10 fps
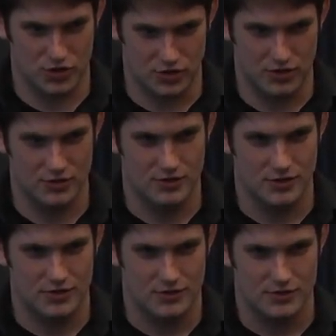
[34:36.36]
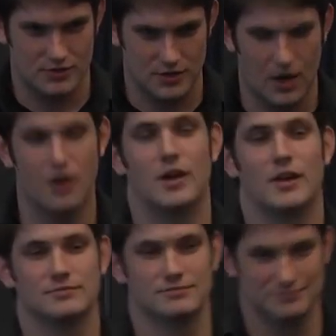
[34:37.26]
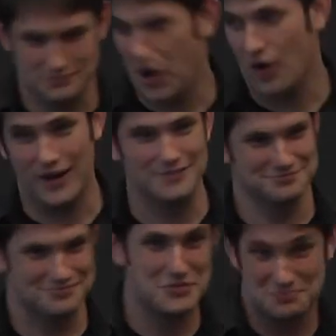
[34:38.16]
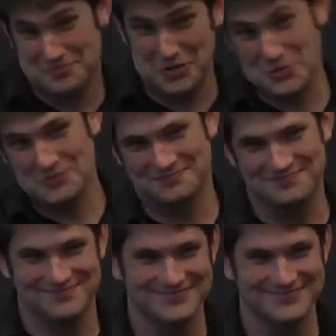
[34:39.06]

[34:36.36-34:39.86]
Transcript: secure? Loggly is more secure. Okay, all right, cool.